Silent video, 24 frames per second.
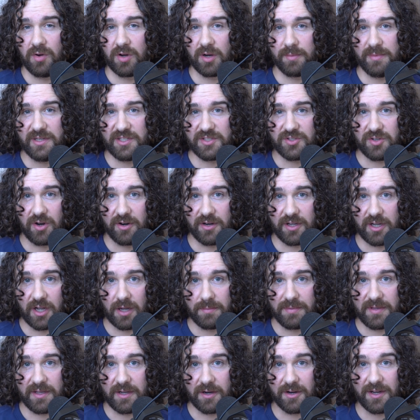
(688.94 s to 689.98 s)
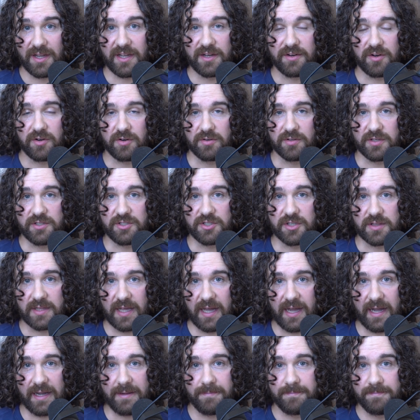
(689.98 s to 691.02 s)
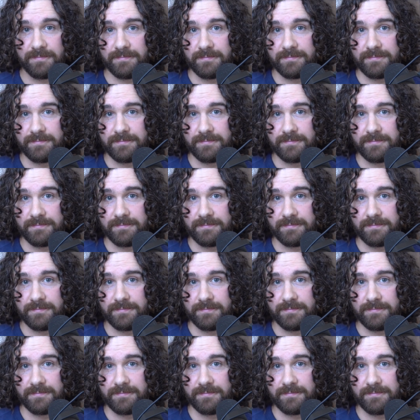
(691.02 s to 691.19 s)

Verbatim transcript: We're gonna be starting up here in early July.